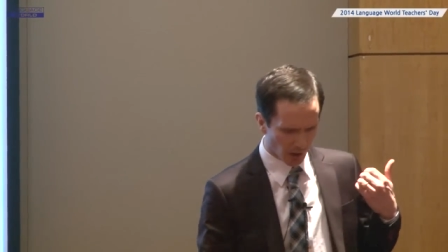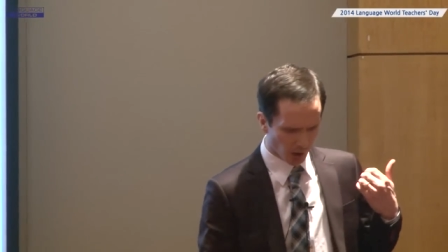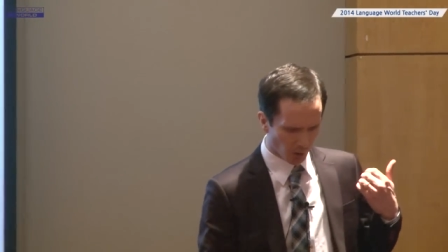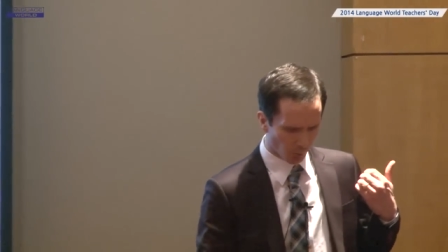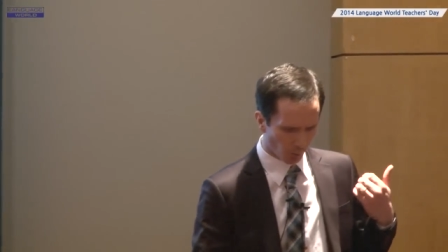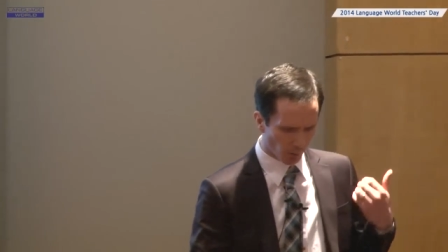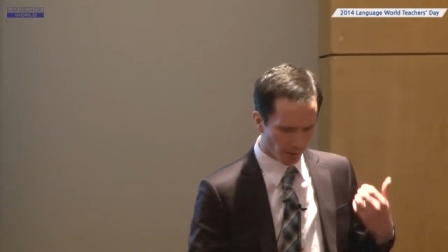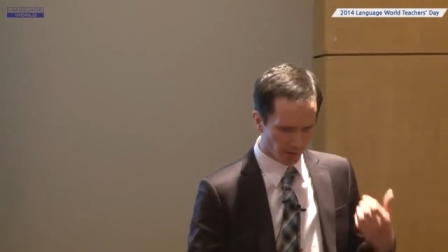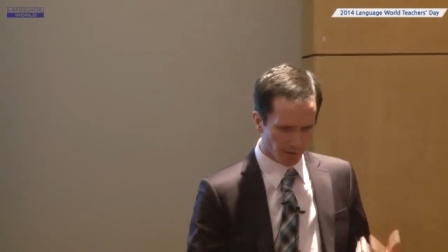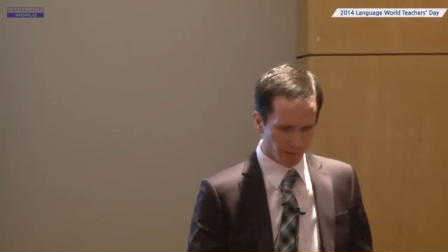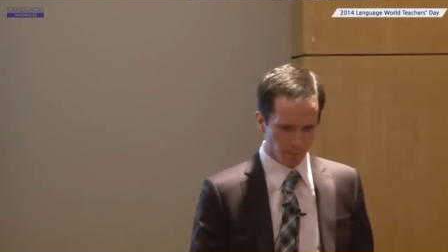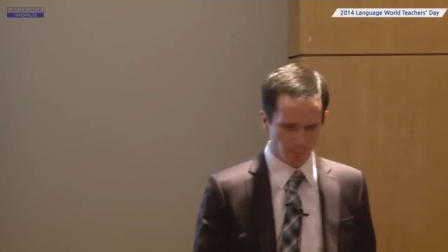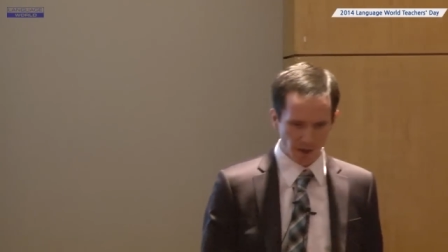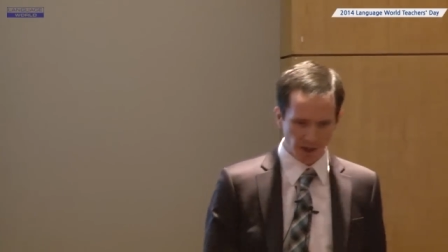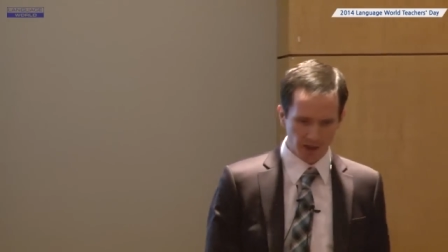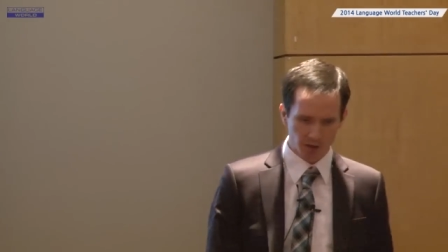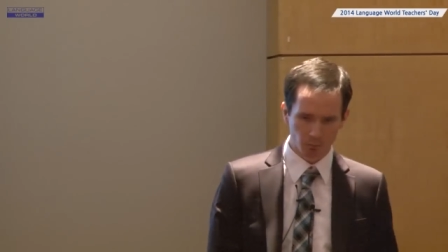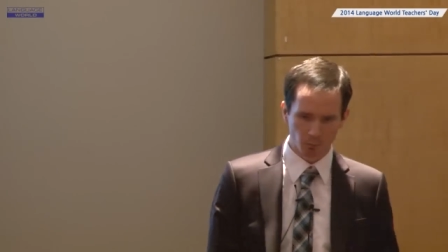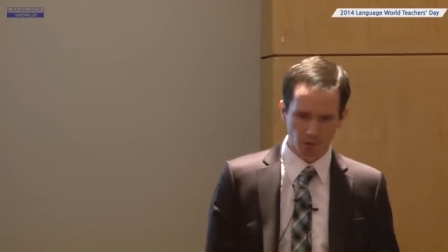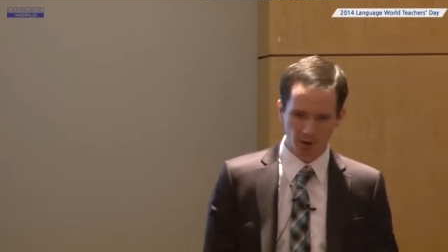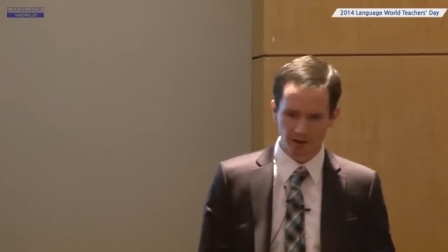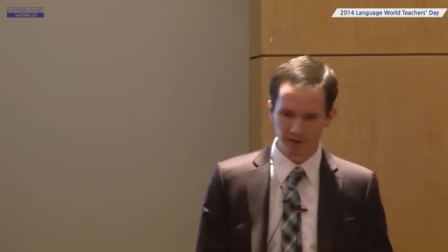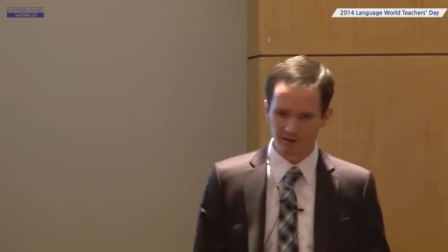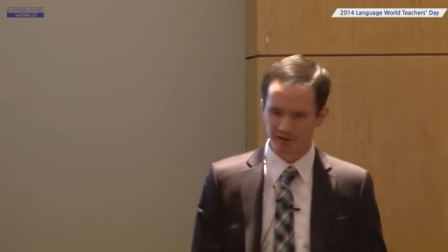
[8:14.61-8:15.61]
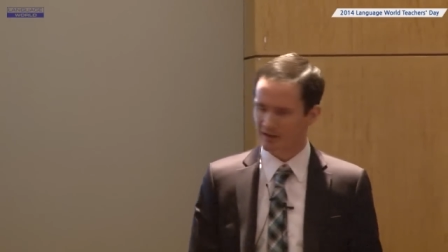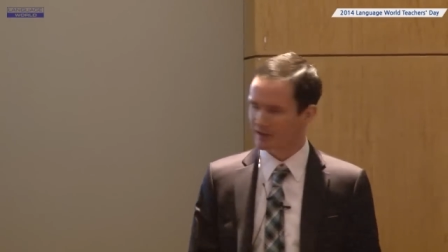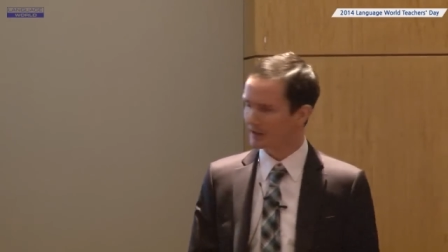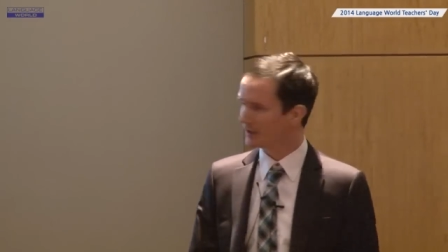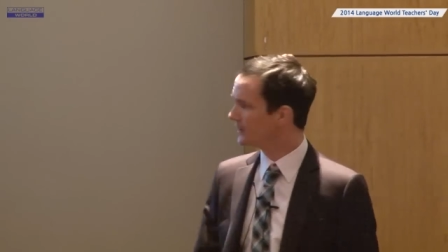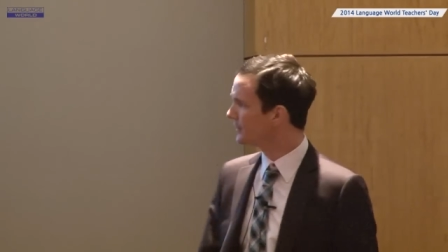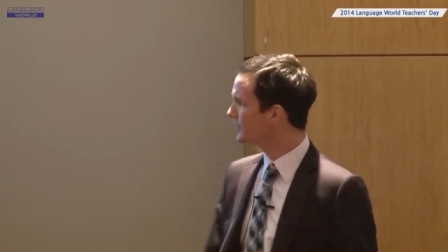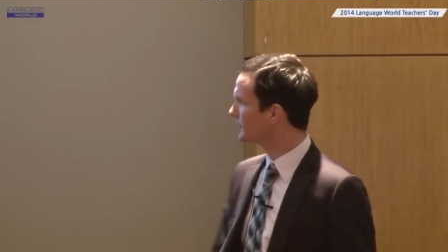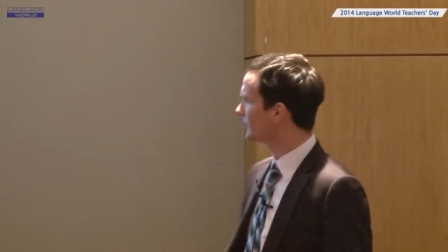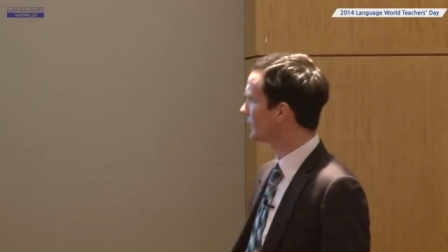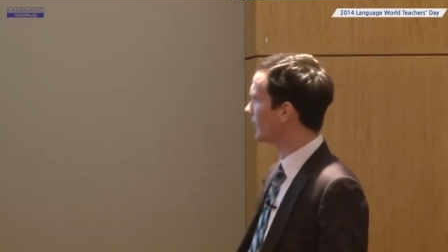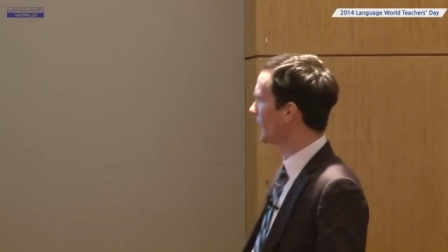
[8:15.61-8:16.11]
One of the main ones
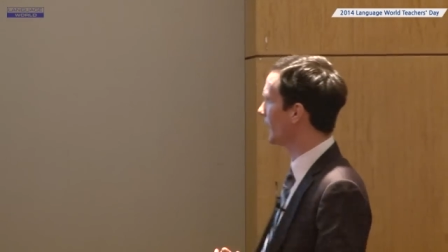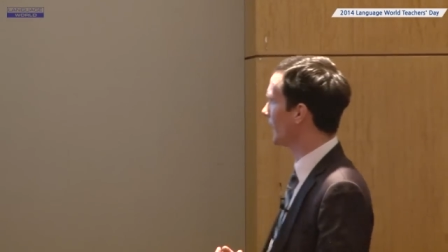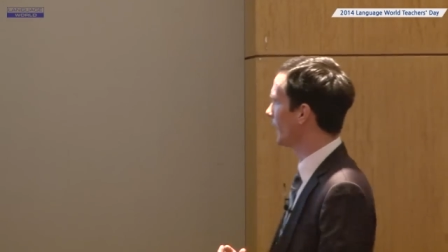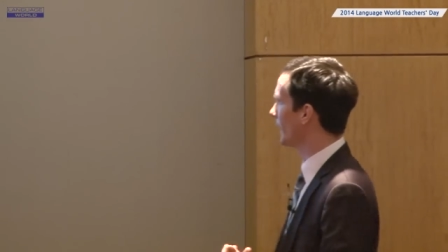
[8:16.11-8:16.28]
is